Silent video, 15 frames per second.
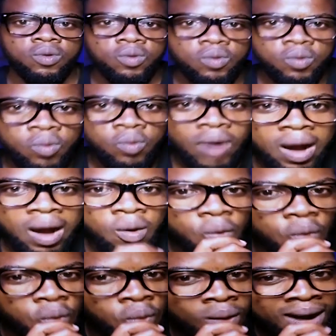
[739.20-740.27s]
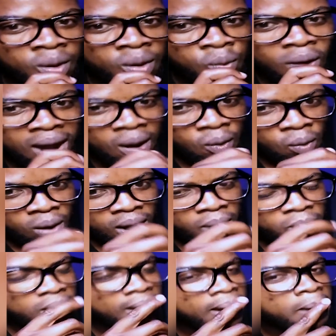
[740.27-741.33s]
Wow, wow, wow, wow.
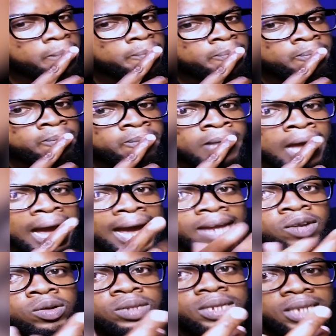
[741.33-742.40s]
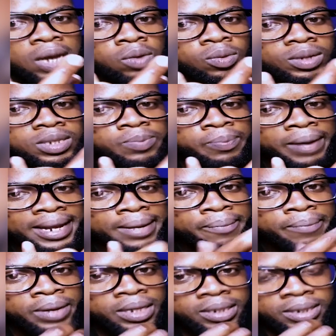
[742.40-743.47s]
Um, it, uh, because
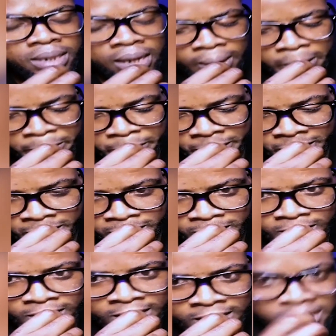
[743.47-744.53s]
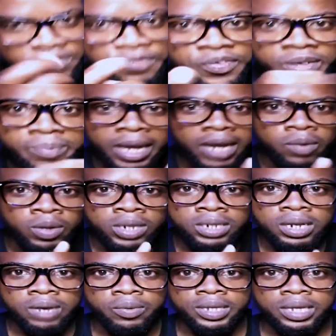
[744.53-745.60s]
there's feedback. I wonder whether it's
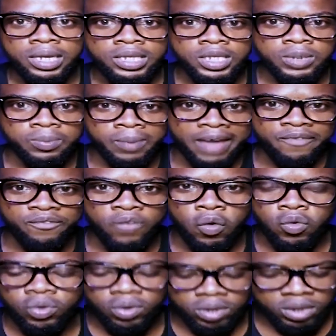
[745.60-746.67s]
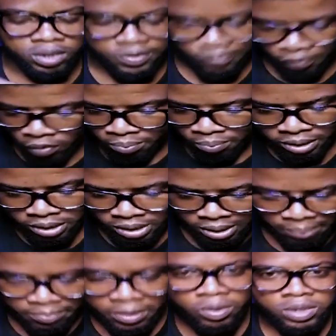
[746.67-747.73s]
my phone or his phone, but
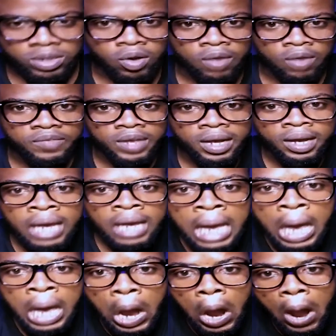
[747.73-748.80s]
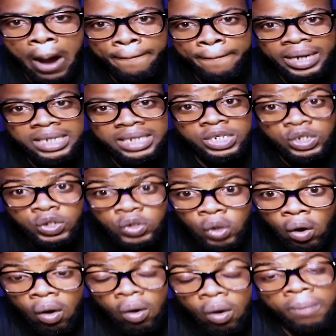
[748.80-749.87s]
something was off there. Um, but
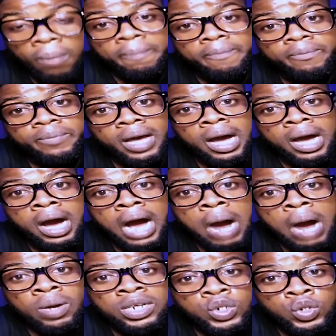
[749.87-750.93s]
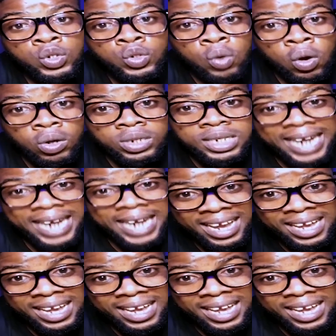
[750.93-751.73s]
yo, uh, I want you to go check